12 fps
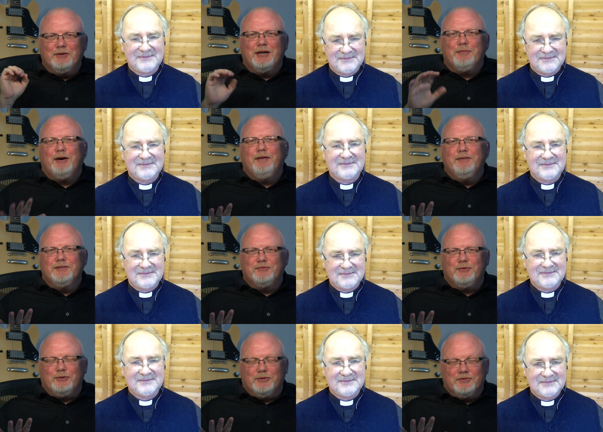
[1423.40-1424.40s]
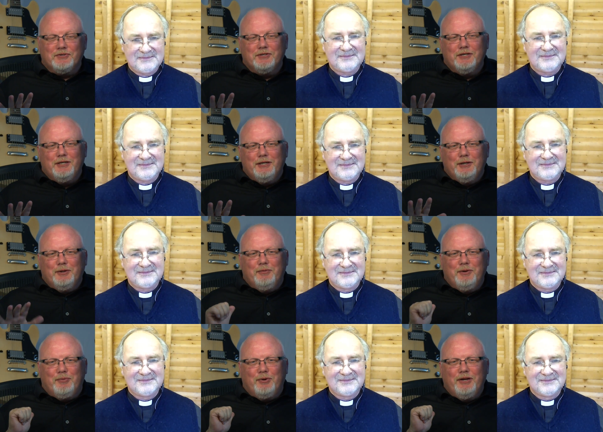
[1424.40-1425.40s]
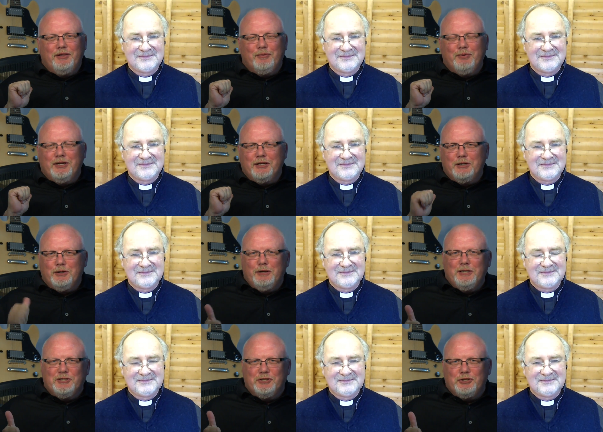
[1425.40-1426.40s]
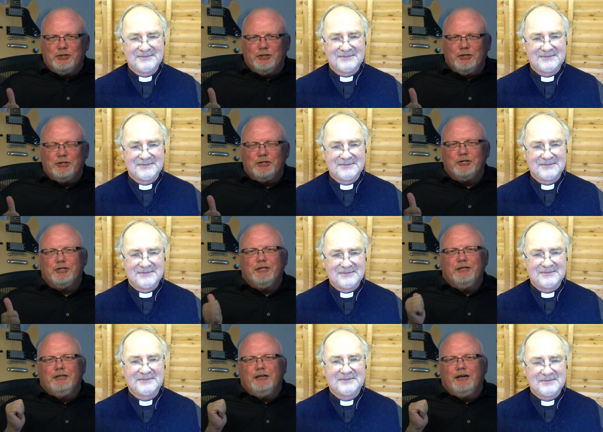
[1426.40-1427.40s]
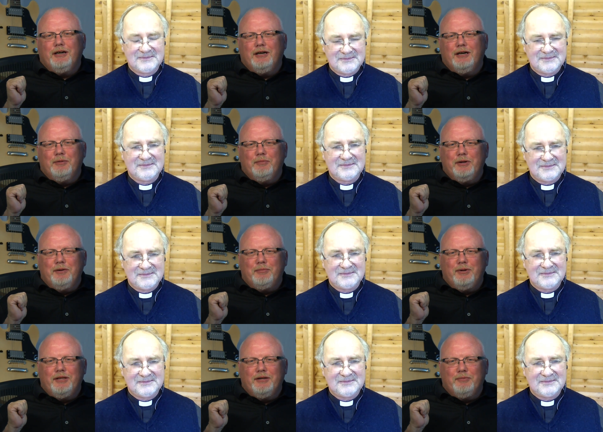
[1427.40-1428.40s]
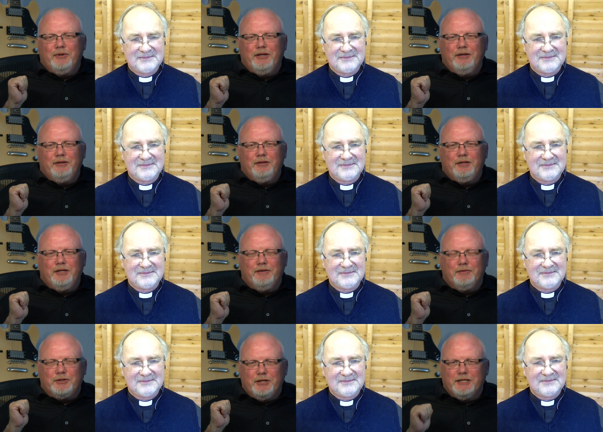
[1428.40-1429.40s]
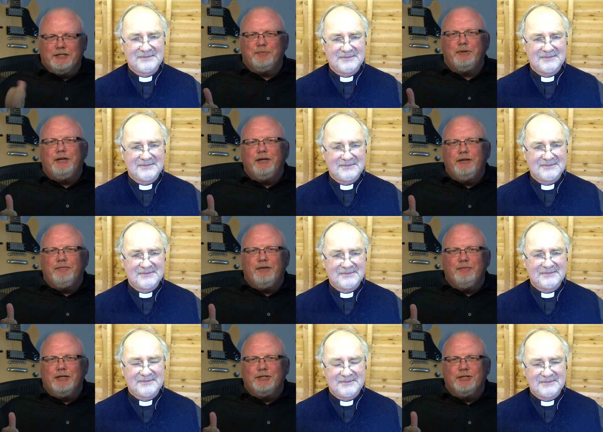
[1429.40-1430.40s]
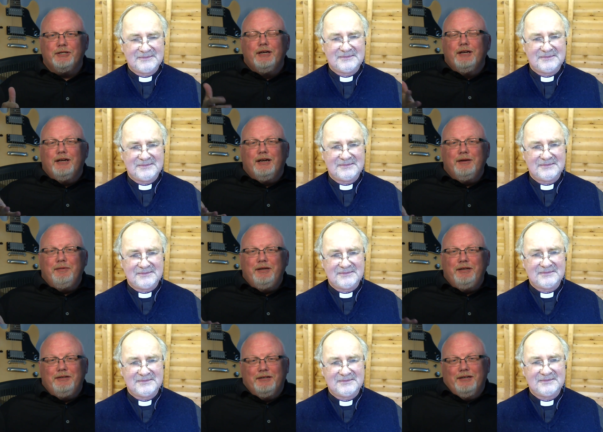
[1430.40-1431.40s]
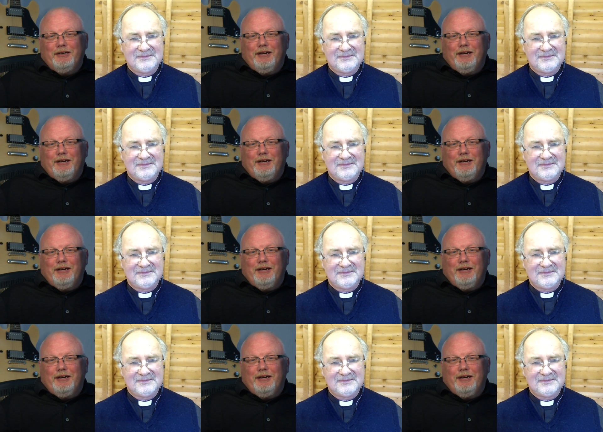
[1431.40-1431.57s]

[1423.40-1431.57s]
Speaker 1: don't come off as fools. We pray that we encourage the church um, we pray that we give transparent information. I mean,